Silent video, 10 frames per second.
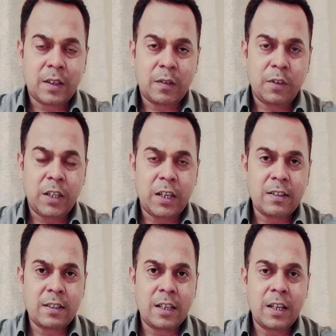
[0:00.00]
We can
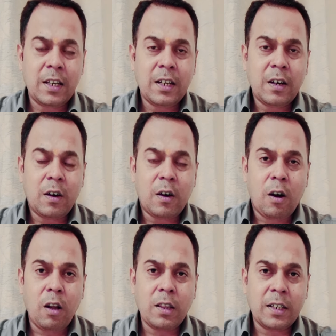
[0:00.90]
say
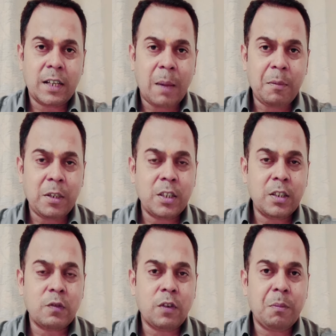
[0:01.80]
all the
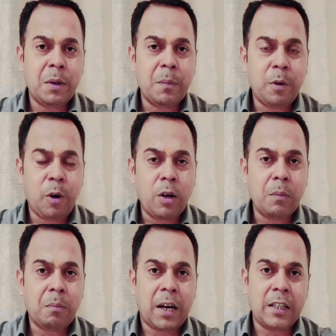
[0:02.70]
damages will be
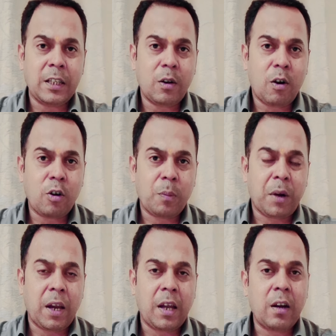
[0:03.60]
borne by the
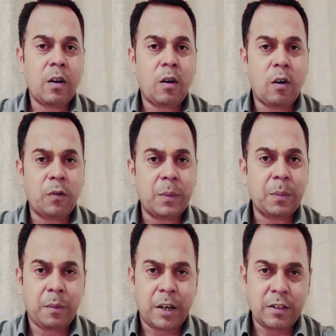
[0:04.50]
occupier of the
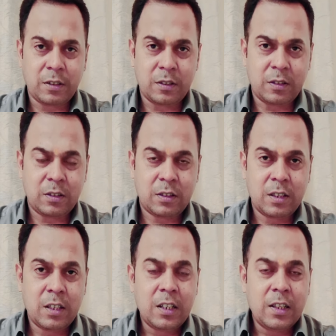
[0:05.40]
premises.
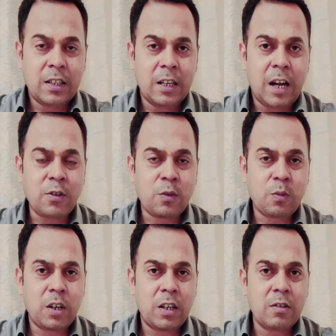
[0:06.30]
The last
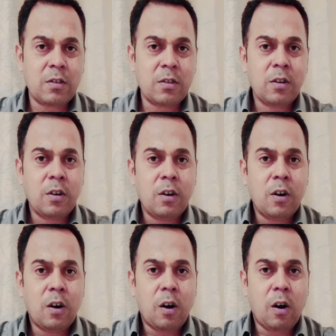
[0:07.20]
one is
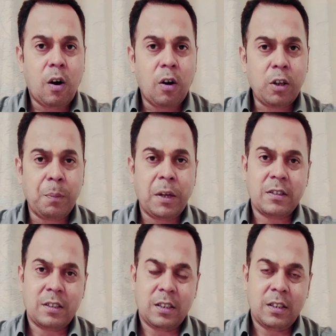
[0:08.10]

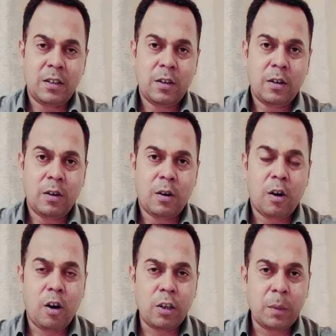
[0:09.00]
occupancy.
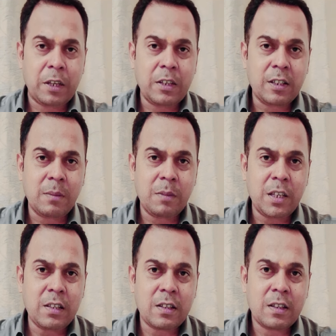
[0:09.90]
Occupancy
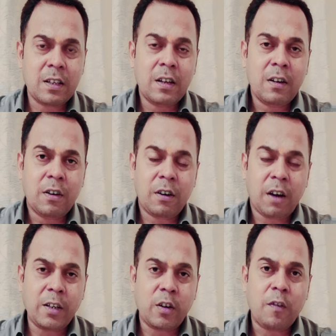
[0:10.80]
means
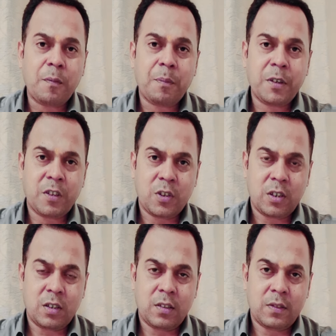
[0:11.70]
right of possession.